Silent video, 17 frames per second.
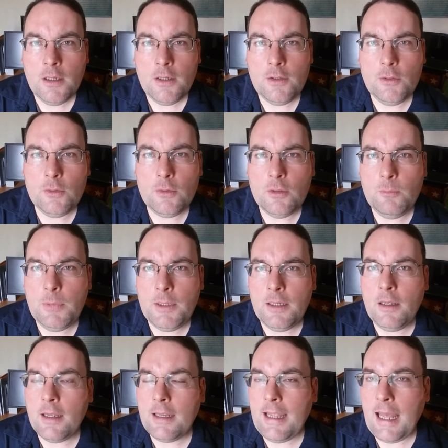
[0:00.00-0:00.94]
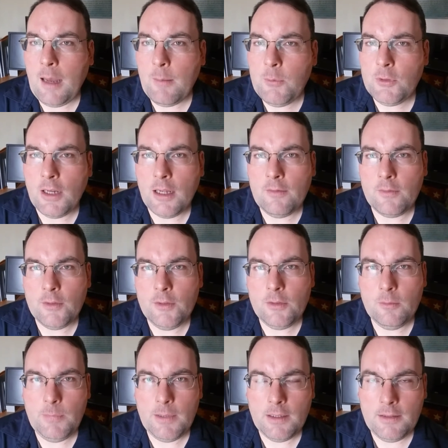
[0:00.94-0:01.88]
You could be a cab driver. You
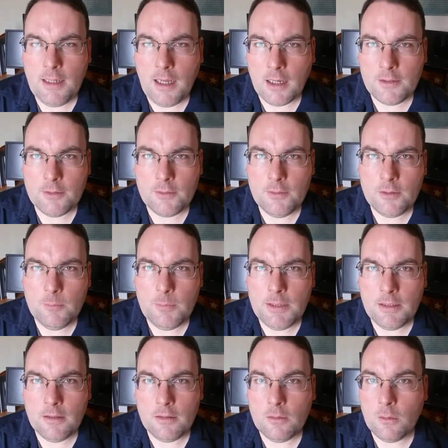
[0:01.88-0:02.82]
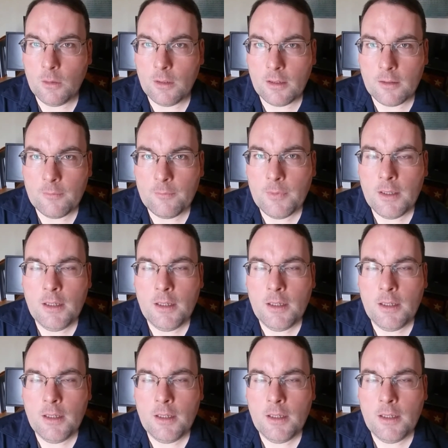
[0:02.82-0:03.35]
could be a doctor. You could be a lawyer.